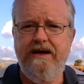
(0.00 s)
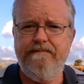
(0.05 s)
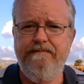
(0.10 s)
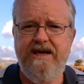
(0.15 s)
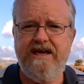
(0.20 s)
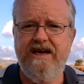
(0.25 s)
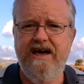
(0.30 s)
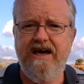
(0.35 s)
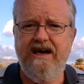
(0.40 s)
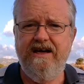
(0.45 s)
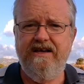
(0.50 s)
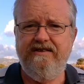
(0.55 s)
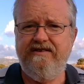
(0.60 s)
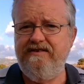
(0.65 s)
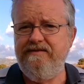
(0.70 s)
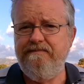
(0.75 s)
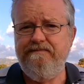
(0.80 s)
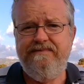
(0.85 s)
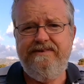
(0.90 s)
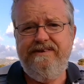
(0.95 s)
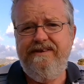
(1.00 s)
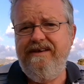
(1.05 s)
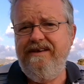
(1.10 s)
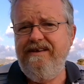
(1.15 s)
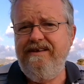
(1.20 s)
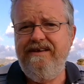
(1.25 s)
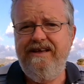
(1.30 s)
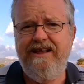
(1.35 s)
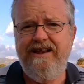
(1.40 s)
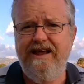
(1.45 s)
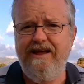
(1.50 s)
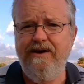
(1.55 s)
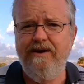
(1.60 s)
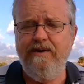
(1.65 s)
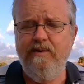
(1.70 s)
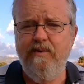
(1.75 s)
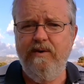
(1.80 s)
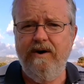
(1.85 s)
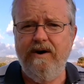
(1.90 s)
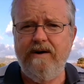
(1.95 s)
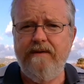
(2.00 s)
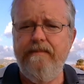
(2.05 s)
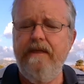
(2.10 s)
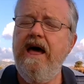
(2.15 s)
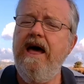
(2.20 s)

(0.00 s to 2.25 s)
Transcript: because it ain't going to work.